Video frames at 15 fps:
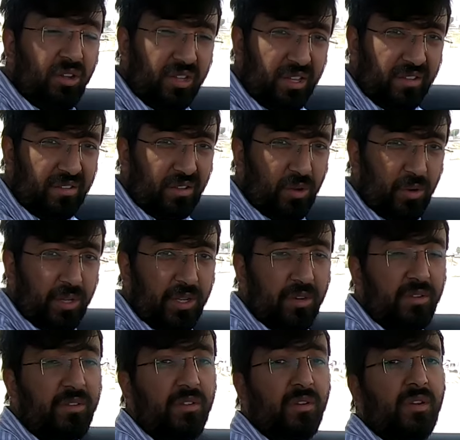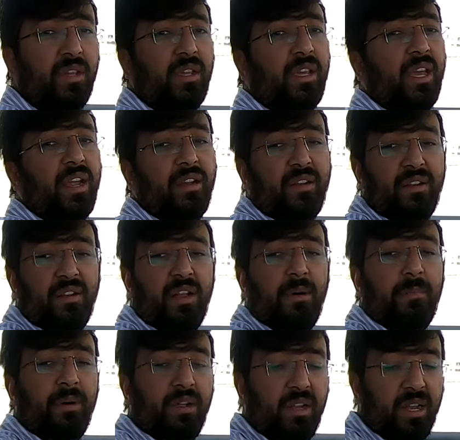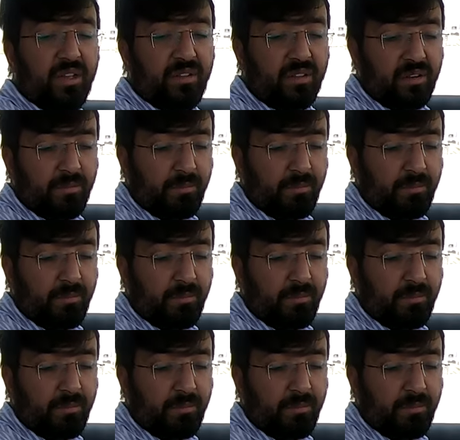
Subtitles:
on this Koleos, you get Napa leather